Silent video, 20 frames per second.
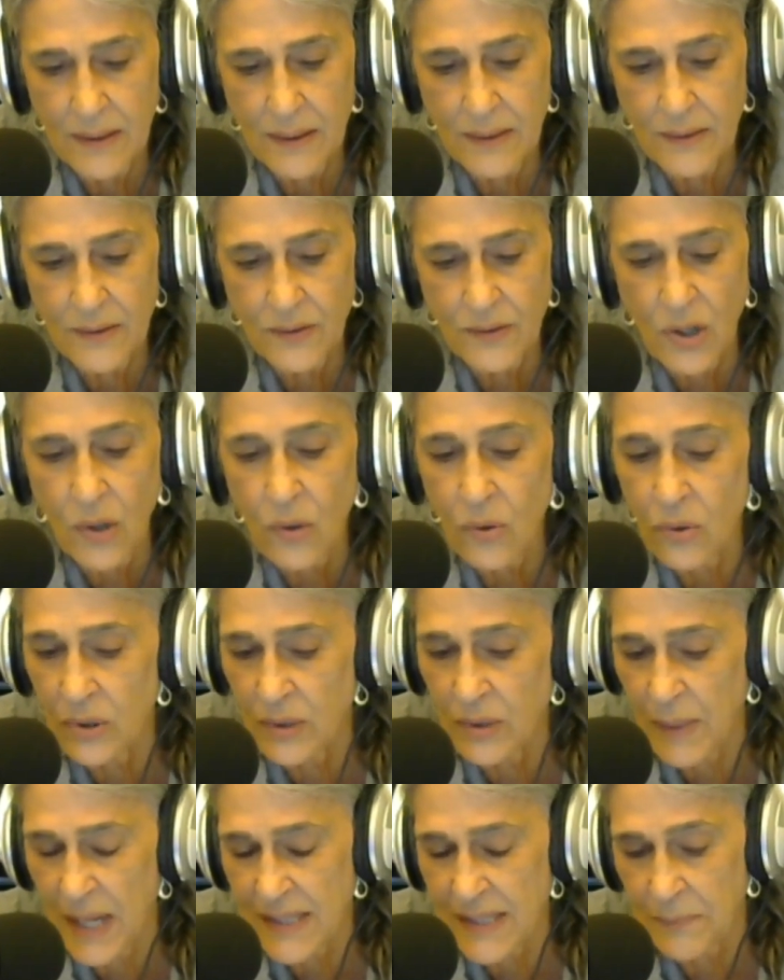told
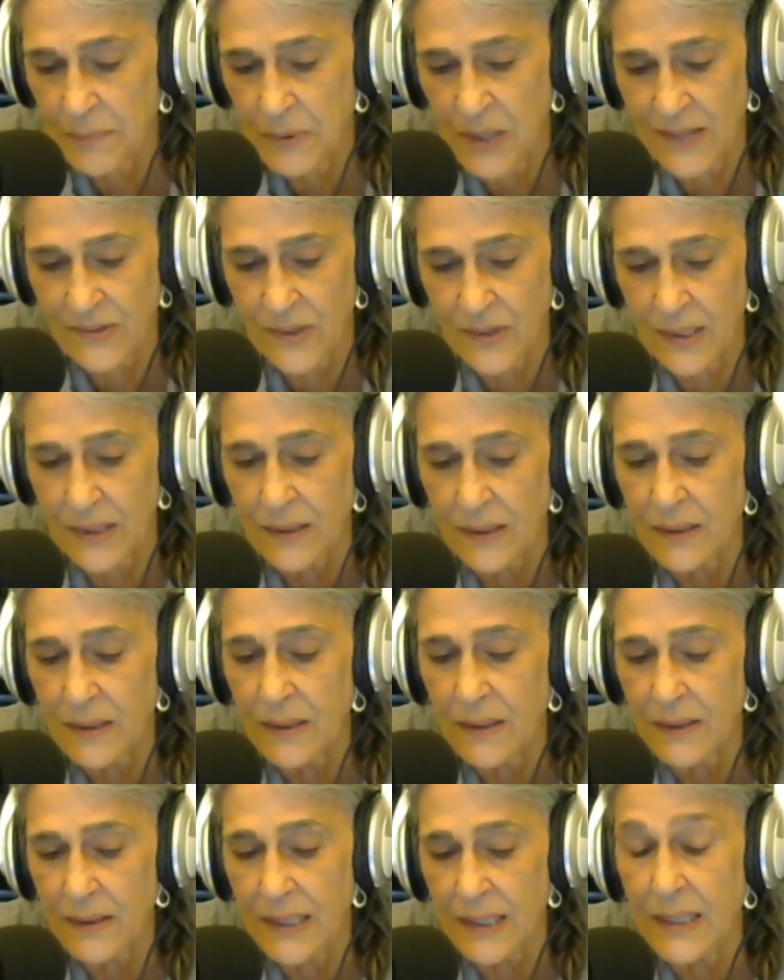by the President
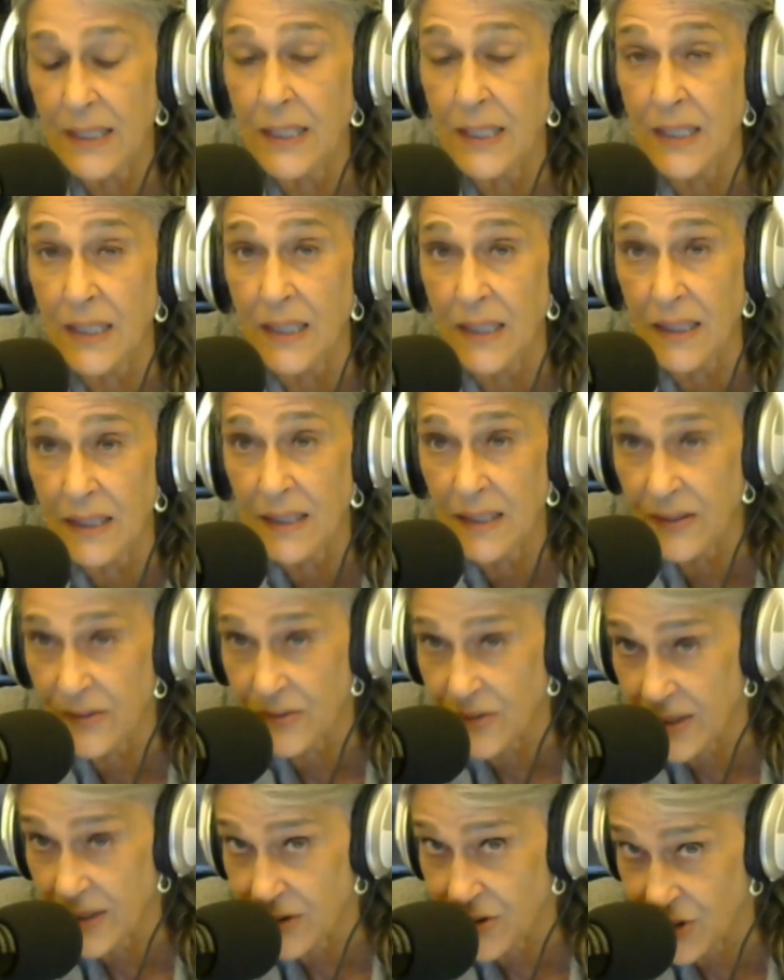that he is
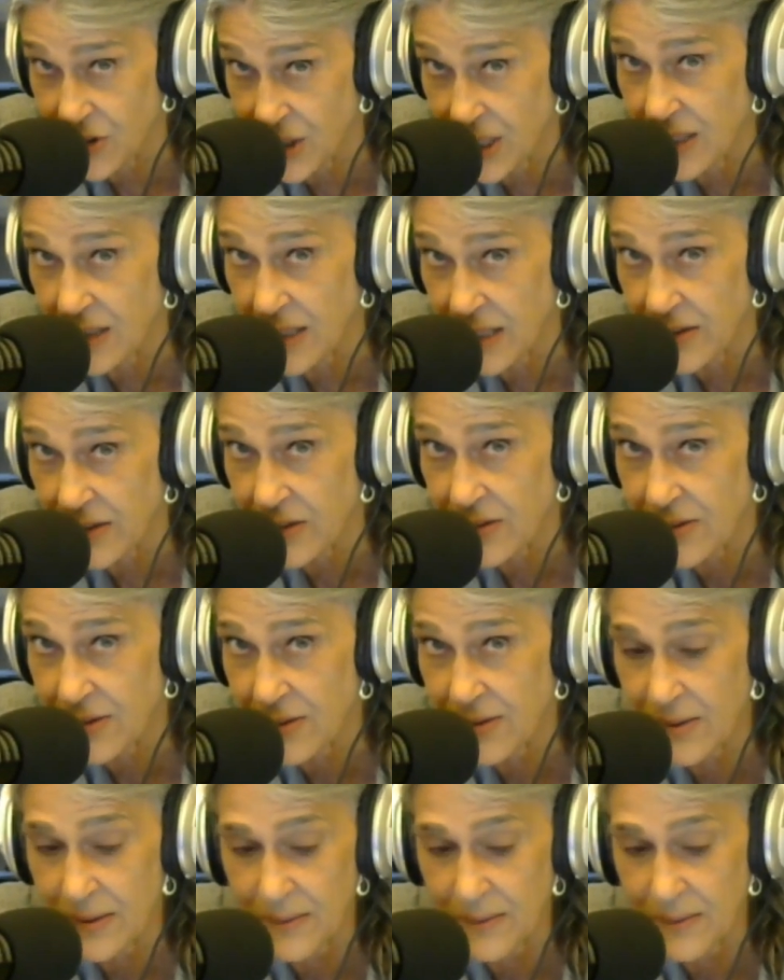a genius.